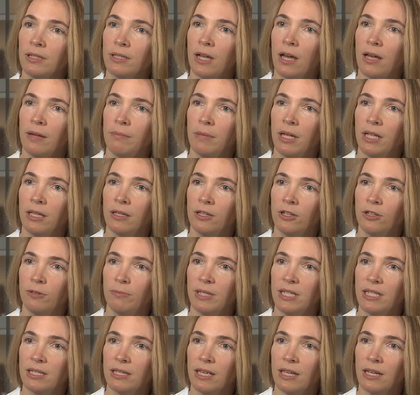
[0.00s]
non
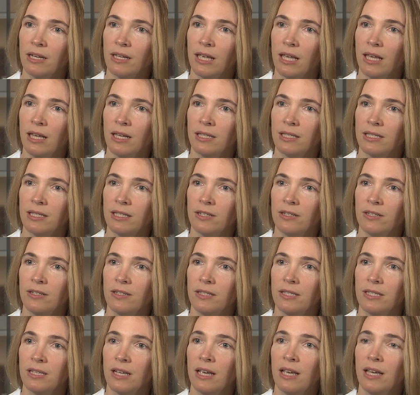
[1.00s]
melanoma skin
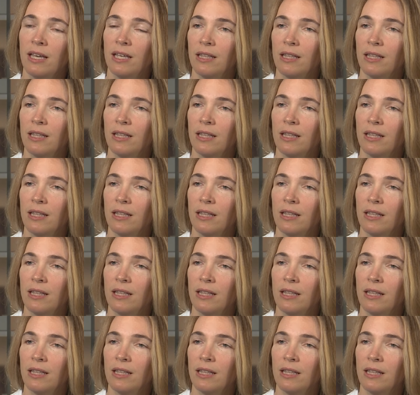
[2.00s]
cancers,